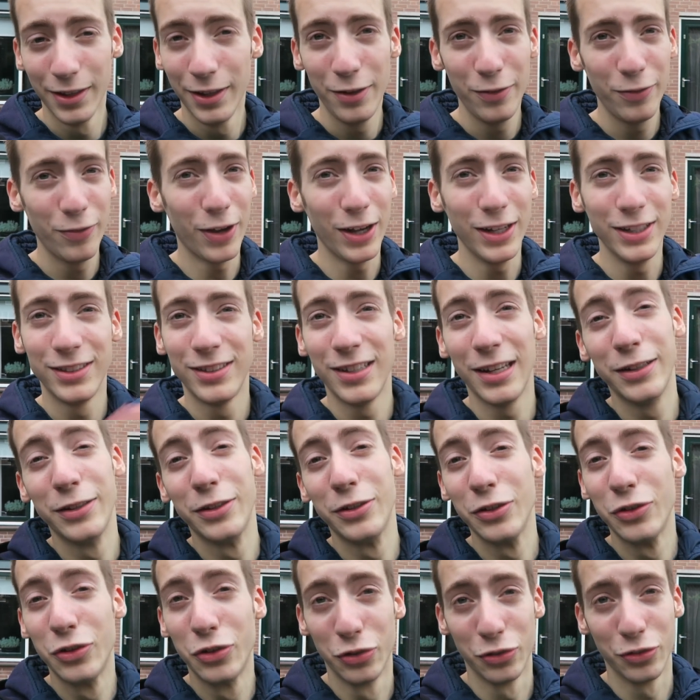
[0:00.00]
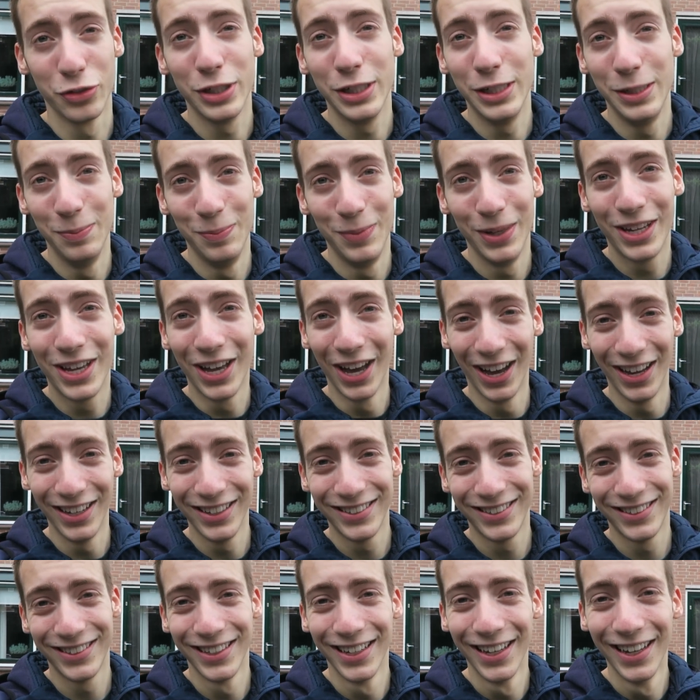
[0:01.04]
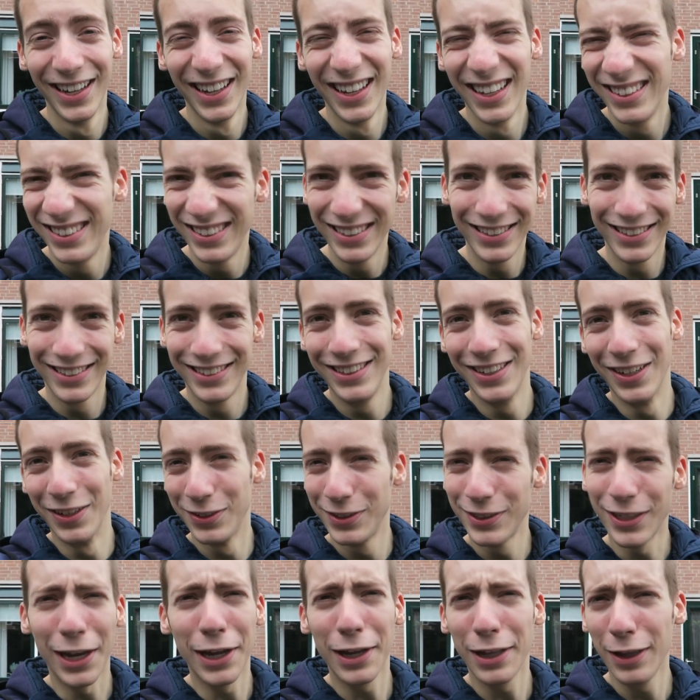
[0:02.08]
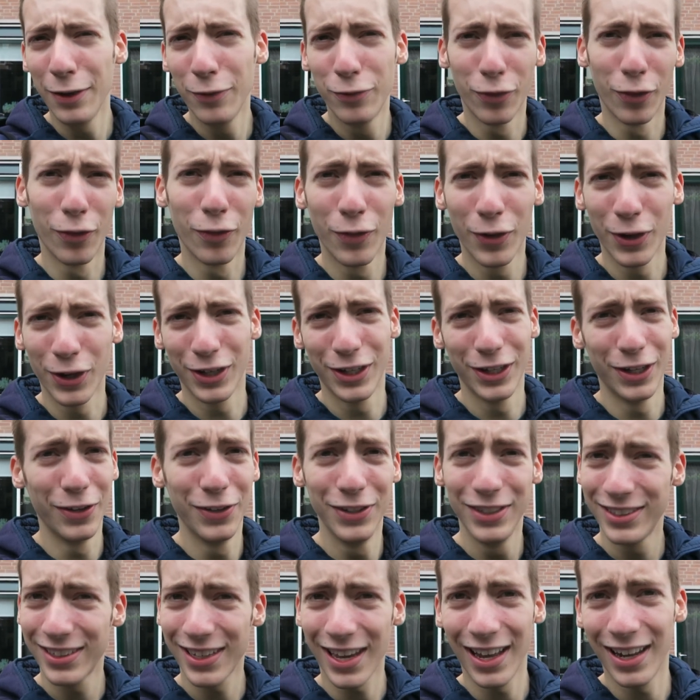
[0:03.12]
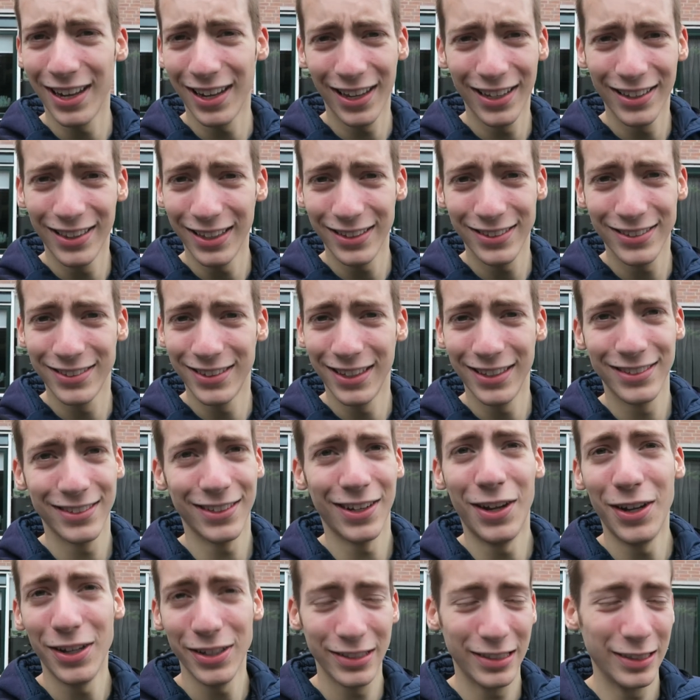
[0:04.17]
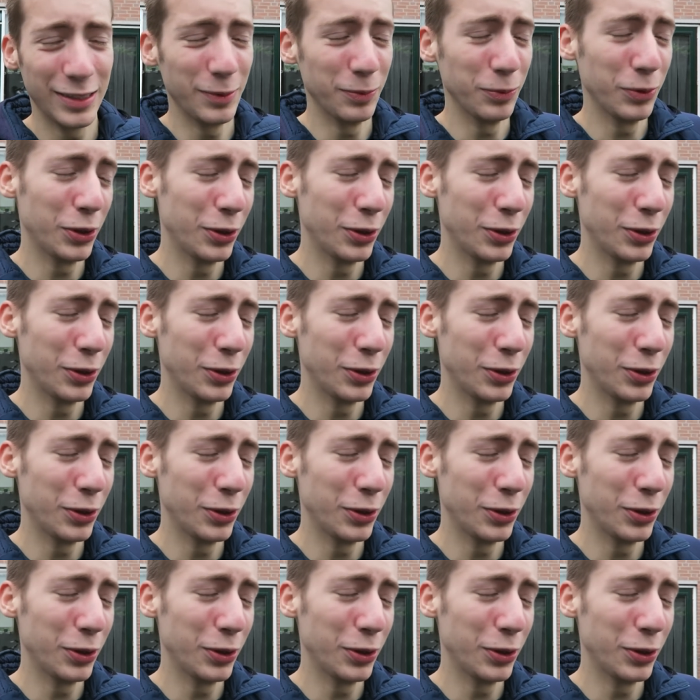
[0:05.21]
he finds that the dream, because it's just, you know, cycling for work, you know, he's kind of like, that's awesome.